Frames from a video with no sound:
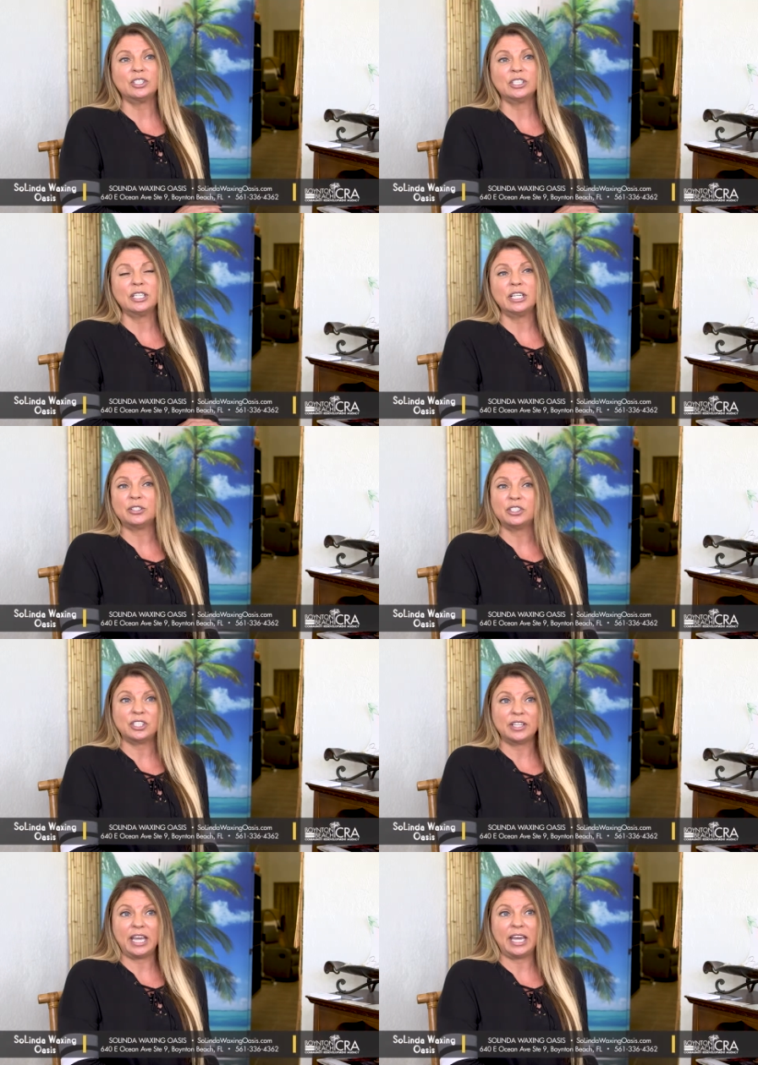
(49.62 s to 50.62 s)
just adheres
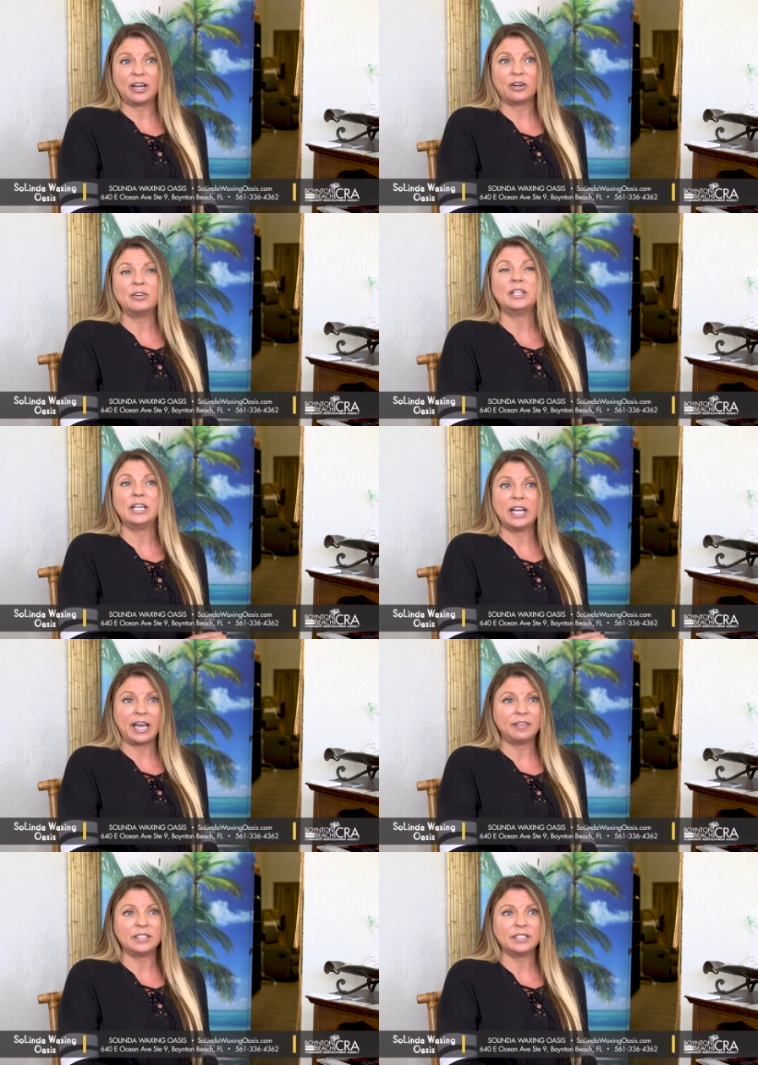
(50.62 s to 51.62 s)
to the hair,
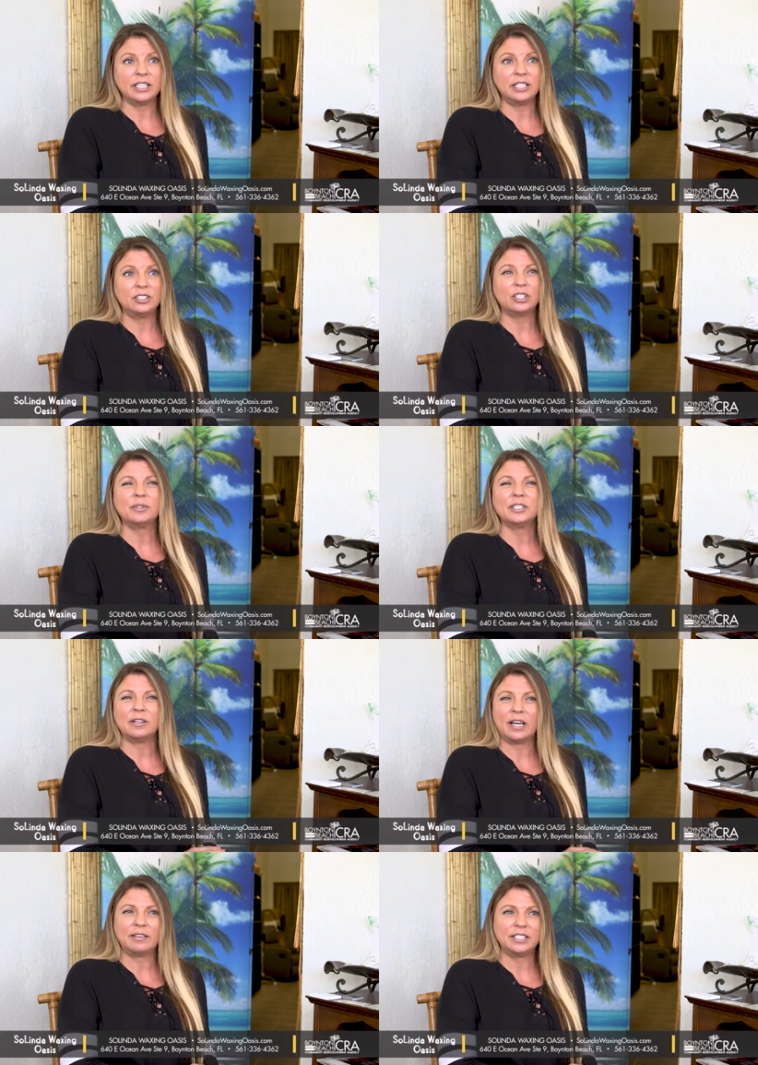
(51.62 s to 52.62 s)
not the skin, so it's a
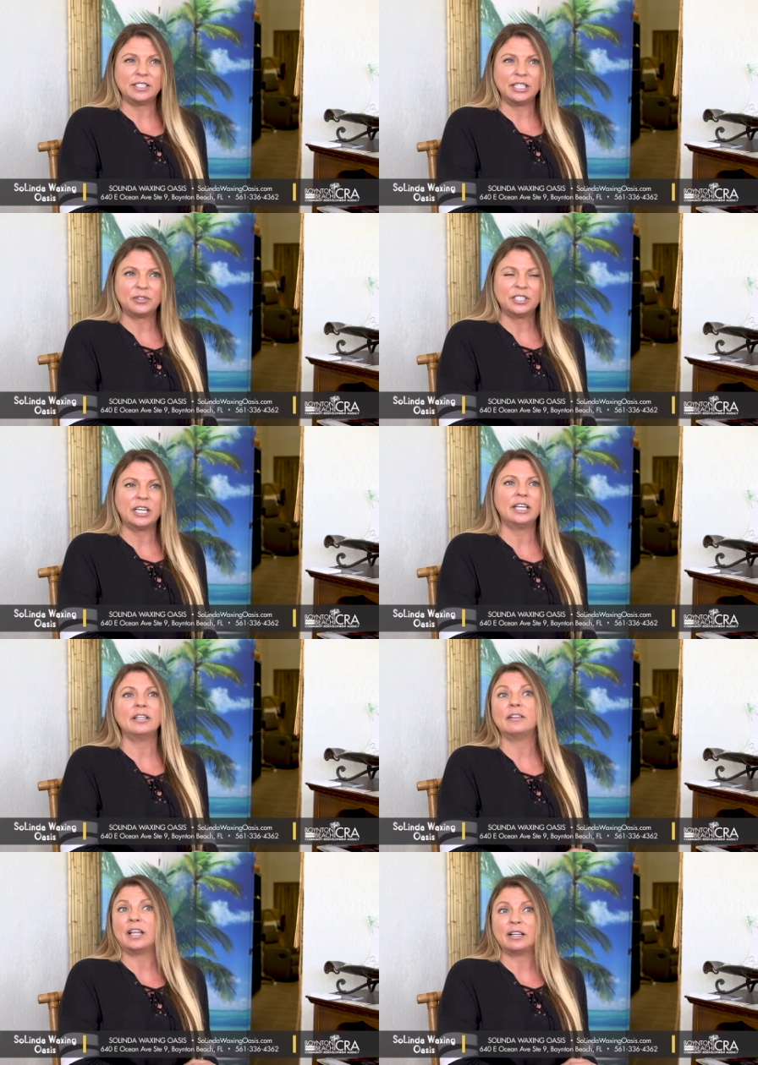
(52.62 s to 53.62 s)
lot less
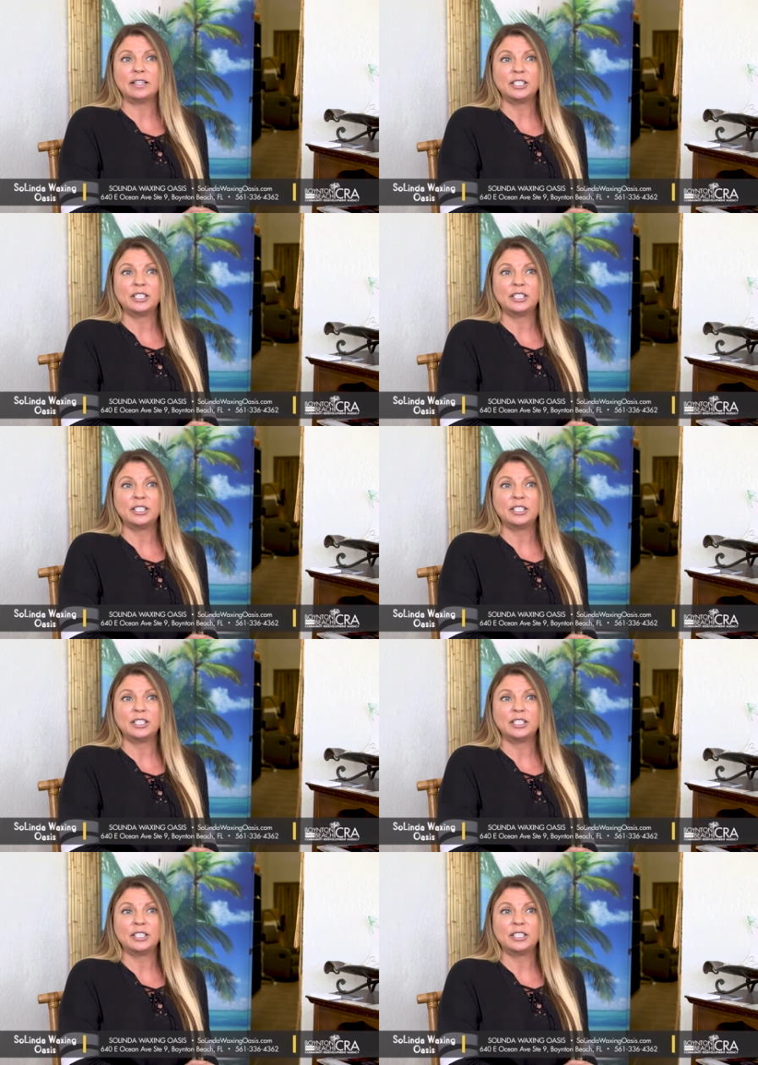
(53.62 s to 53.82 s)
irritating, a lot